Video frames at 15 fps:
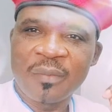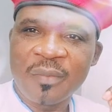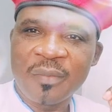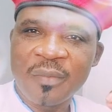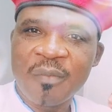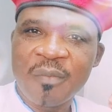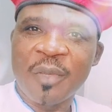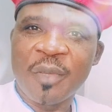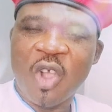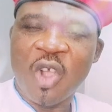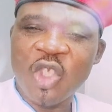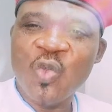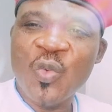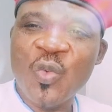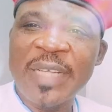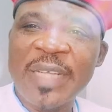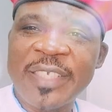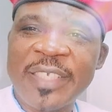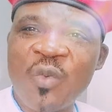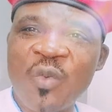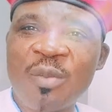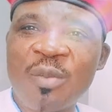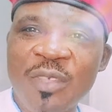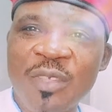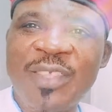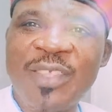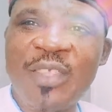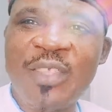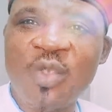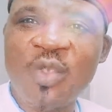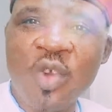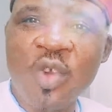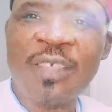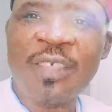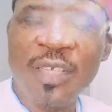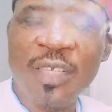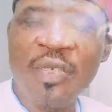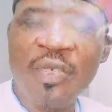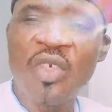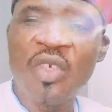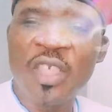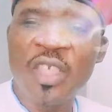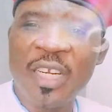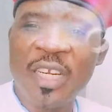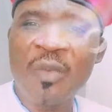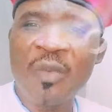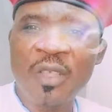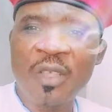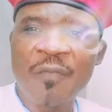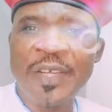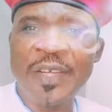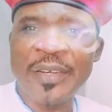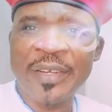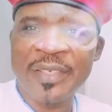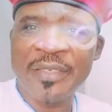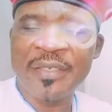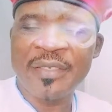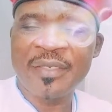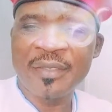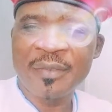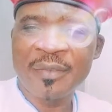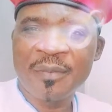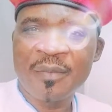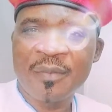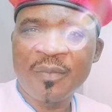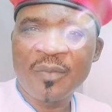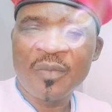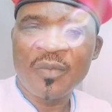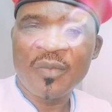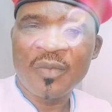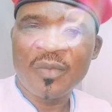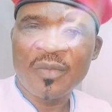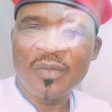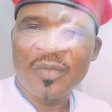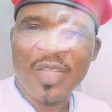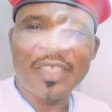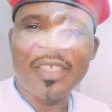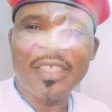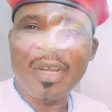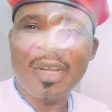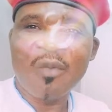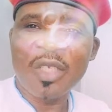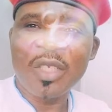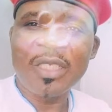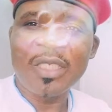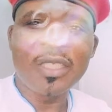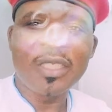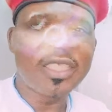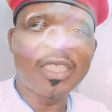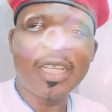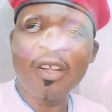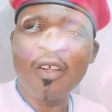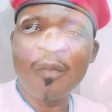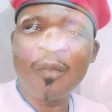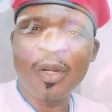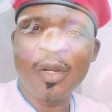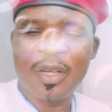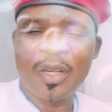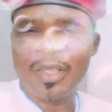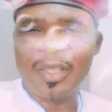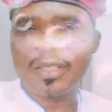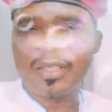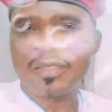Because we are dealing with monsters who understand only the language of violence. That is the language the Nigerian government understands.